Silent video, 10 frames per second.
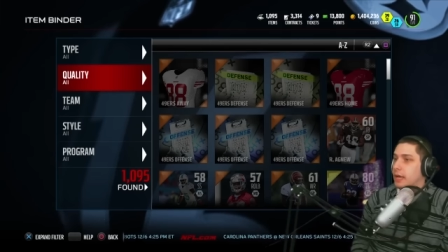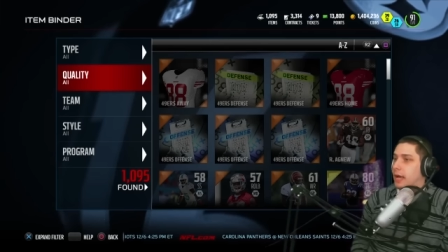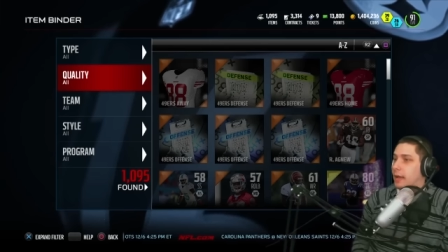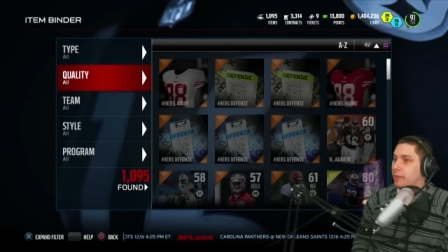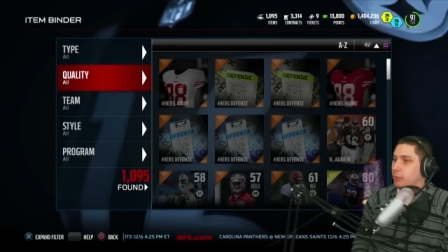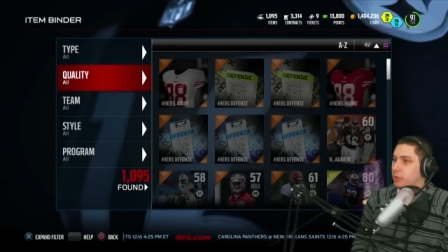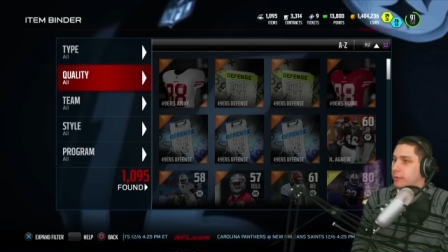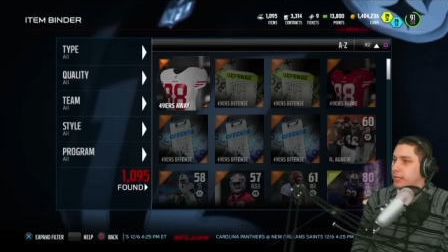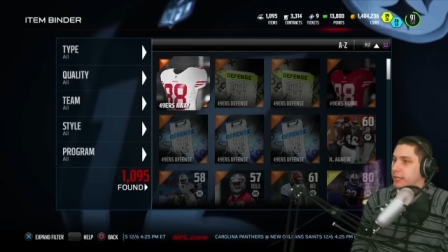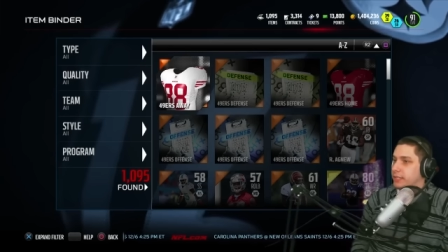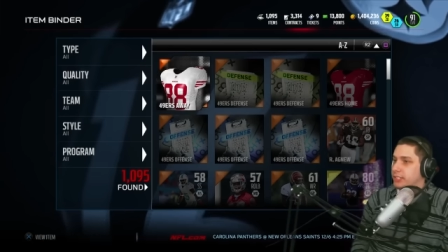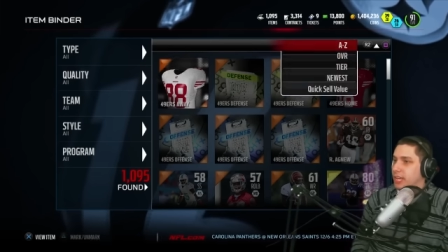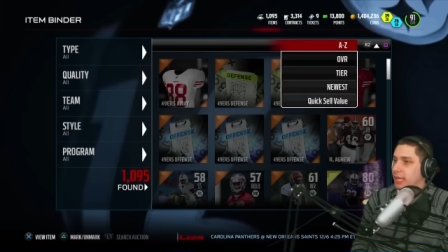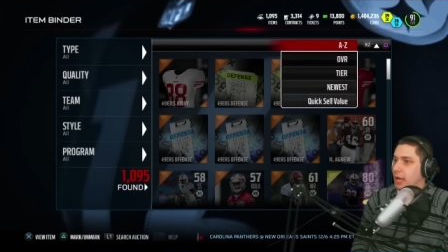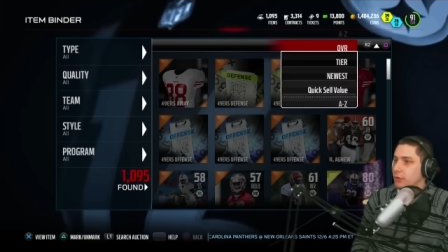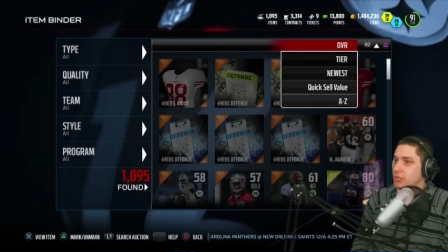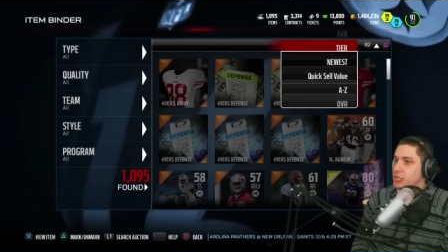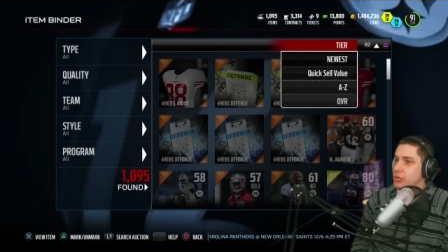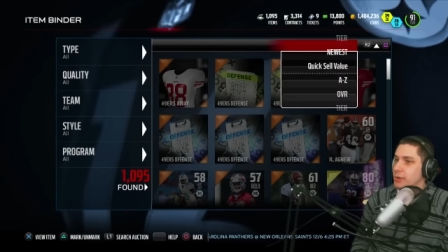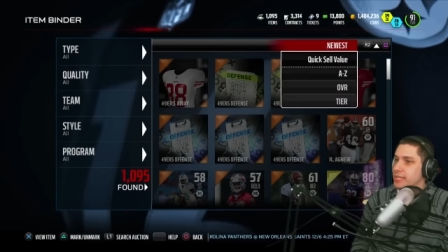uh, and then we'll go in here and check out
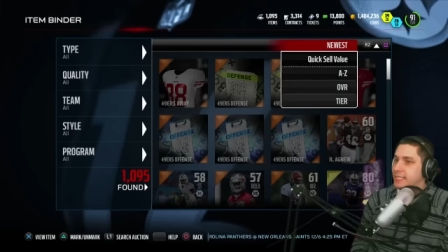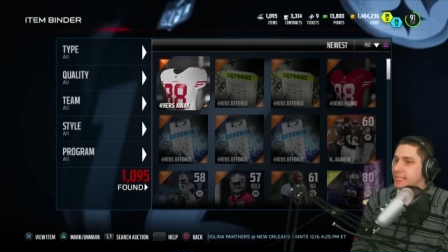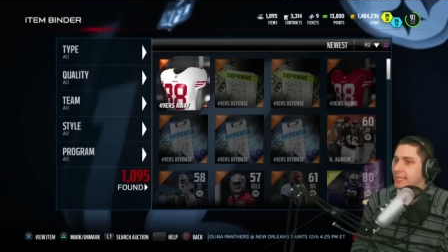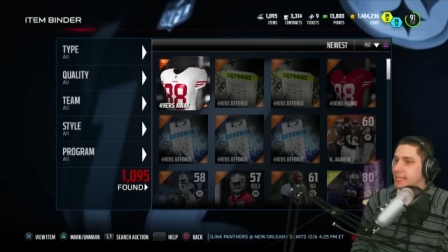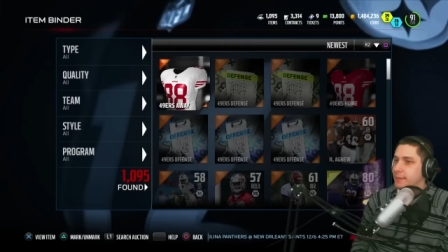newest.